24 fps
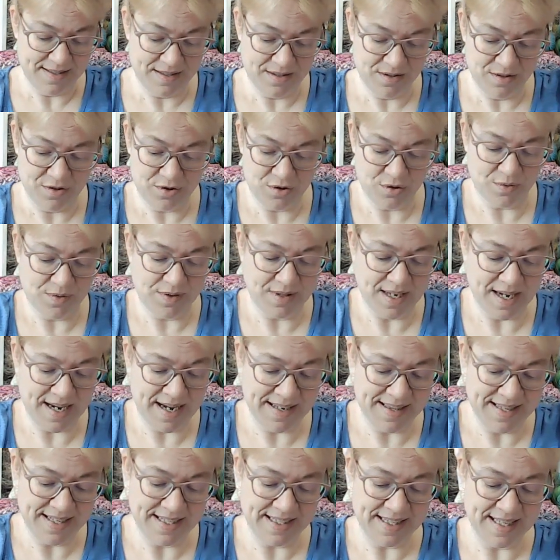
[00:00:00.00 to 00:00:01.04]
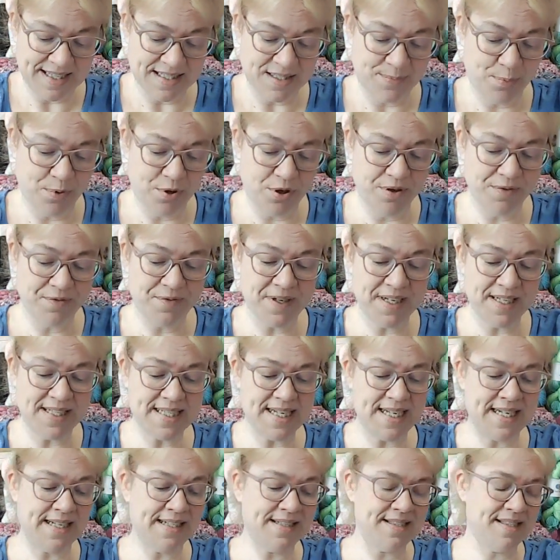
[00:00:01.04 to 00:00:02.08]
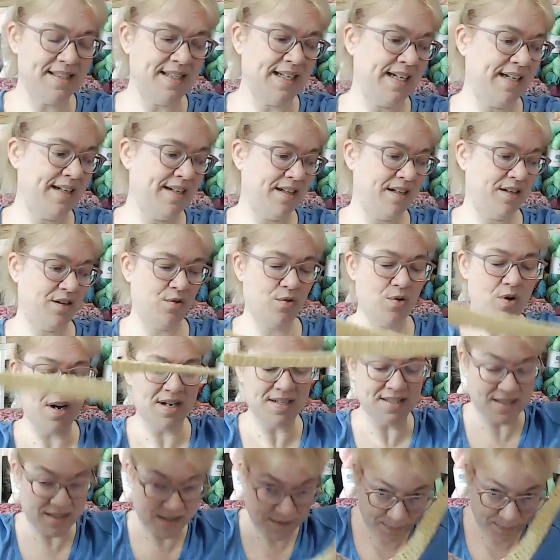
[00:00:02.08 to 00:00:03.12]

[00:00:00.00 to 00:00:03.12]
so I think that's perfect and it's like across the